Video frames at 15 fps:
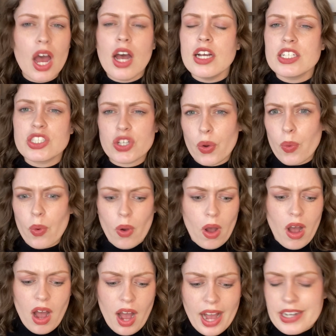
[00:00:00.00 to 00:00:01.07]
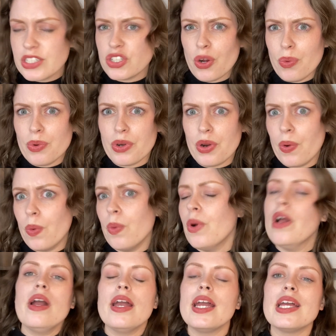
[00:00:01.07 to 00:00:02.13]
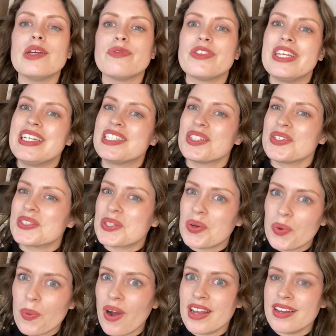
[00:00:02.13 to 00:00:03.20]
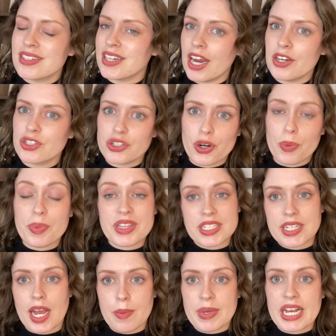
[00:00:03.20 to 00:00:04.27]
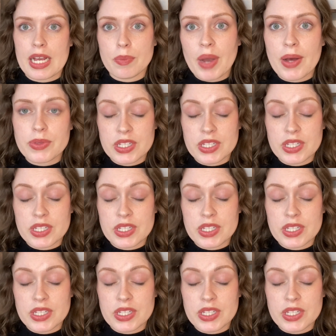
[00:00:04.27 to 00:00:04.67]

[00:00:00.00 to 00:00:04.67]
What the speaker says: so I don't know if this was quite a tired trope at the time it came out.